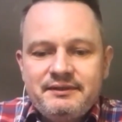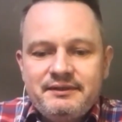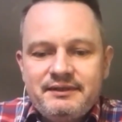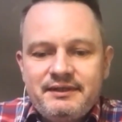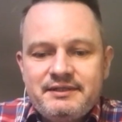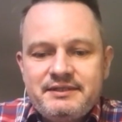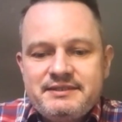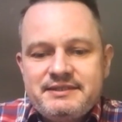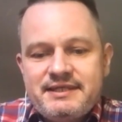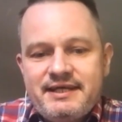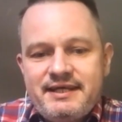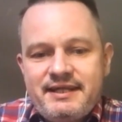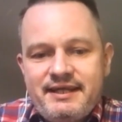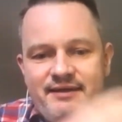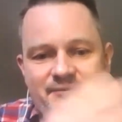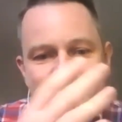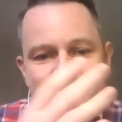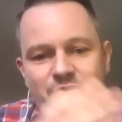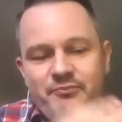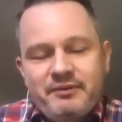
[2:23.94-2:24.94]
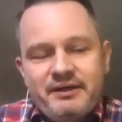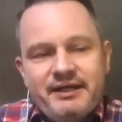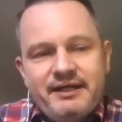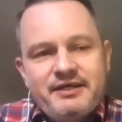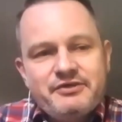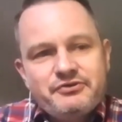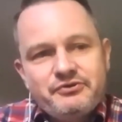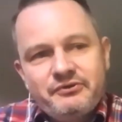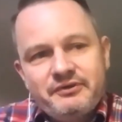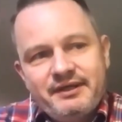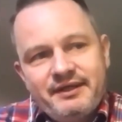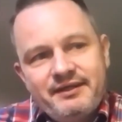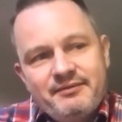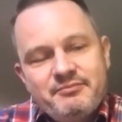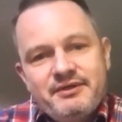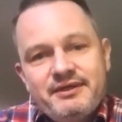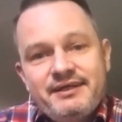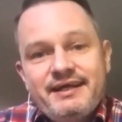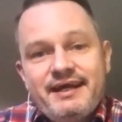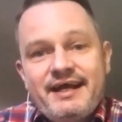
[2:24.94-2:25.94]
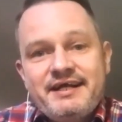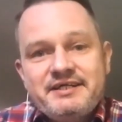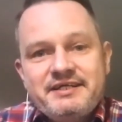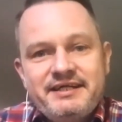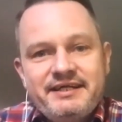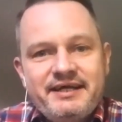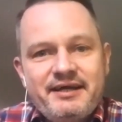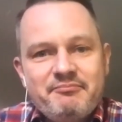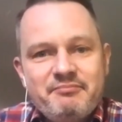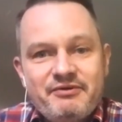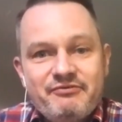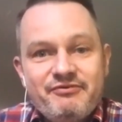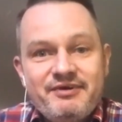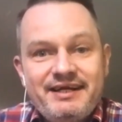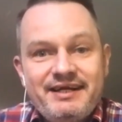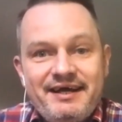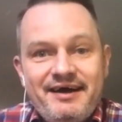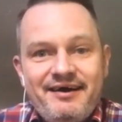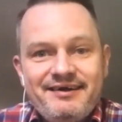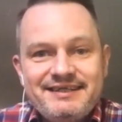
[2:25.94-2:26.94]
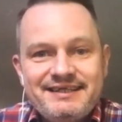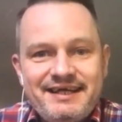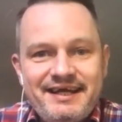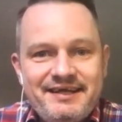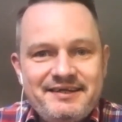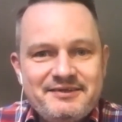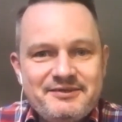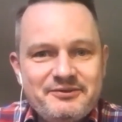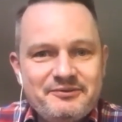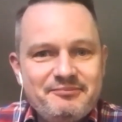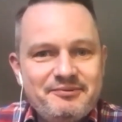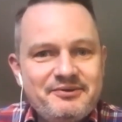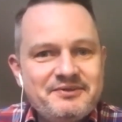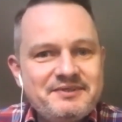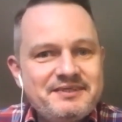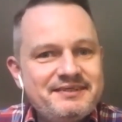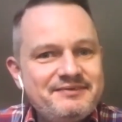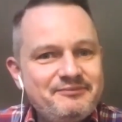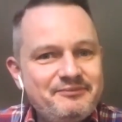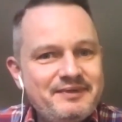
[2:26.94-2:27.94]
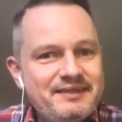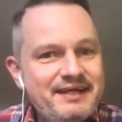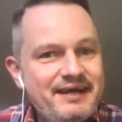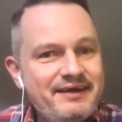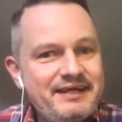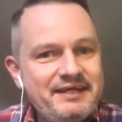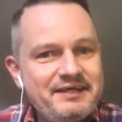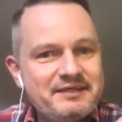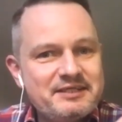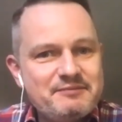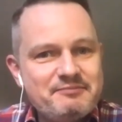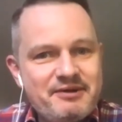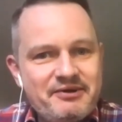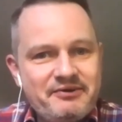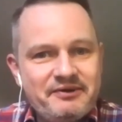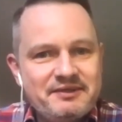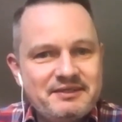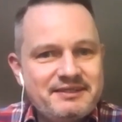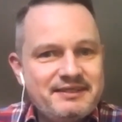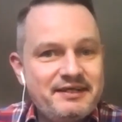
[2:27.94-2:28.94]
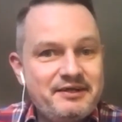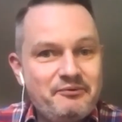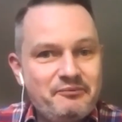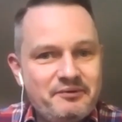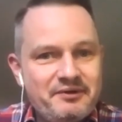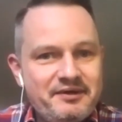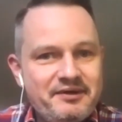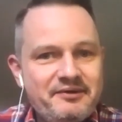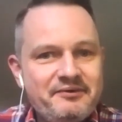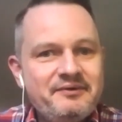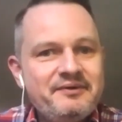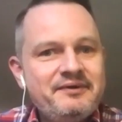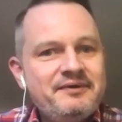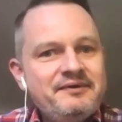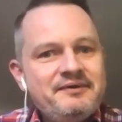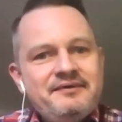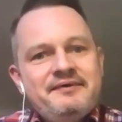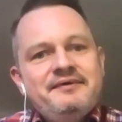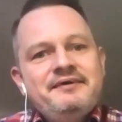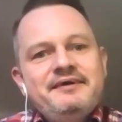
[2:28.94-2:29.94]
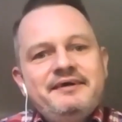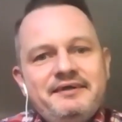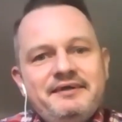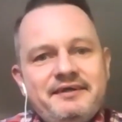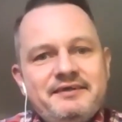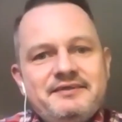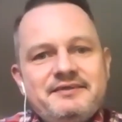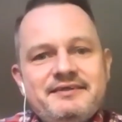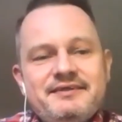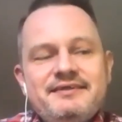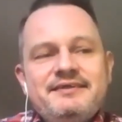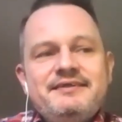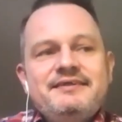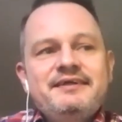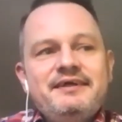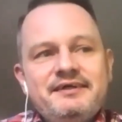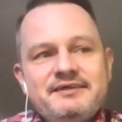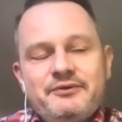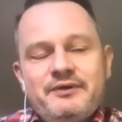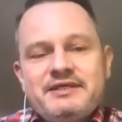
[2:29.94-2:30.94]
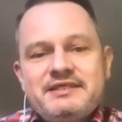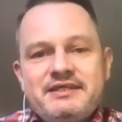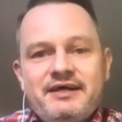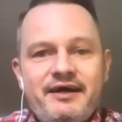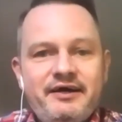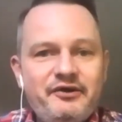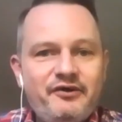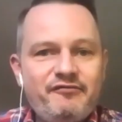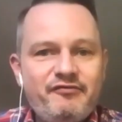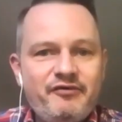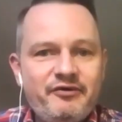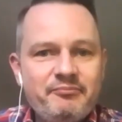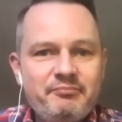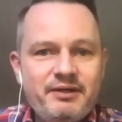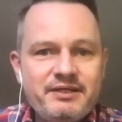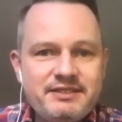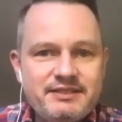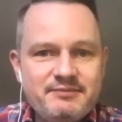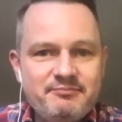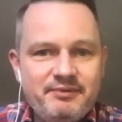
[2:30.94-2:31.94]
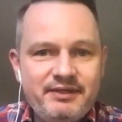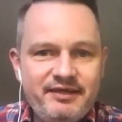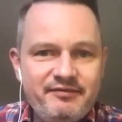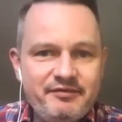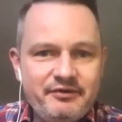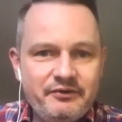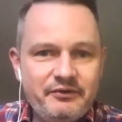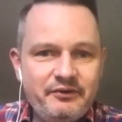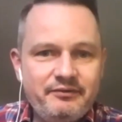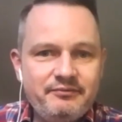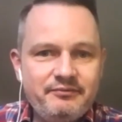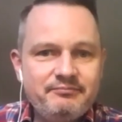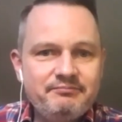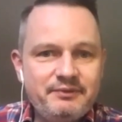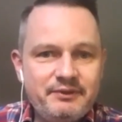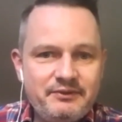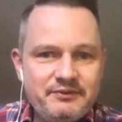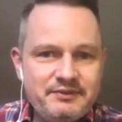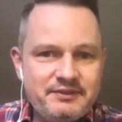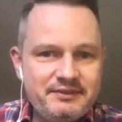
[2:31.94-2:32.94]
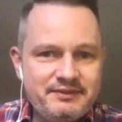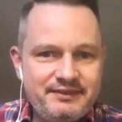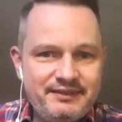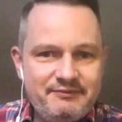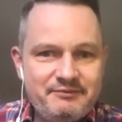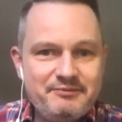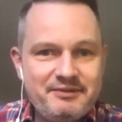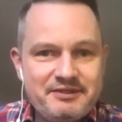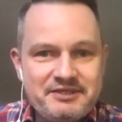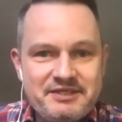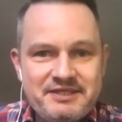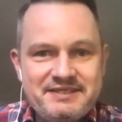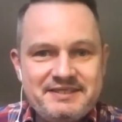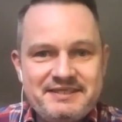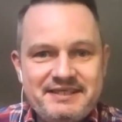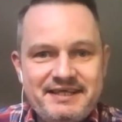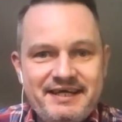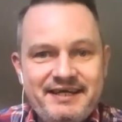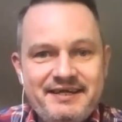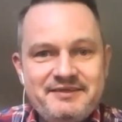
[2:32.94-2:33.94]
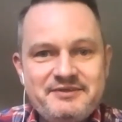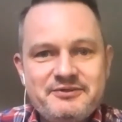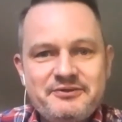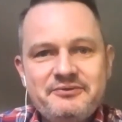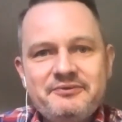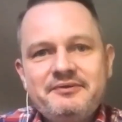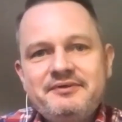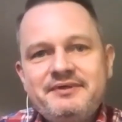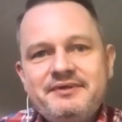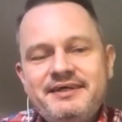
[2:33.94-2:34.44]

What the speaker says: I'd say that not being an astronaut or anything, but it actually can be really hard to get into, because without any experience, they don't want to know. And so I started off on buses, believe it or not, because it was much easier to get into.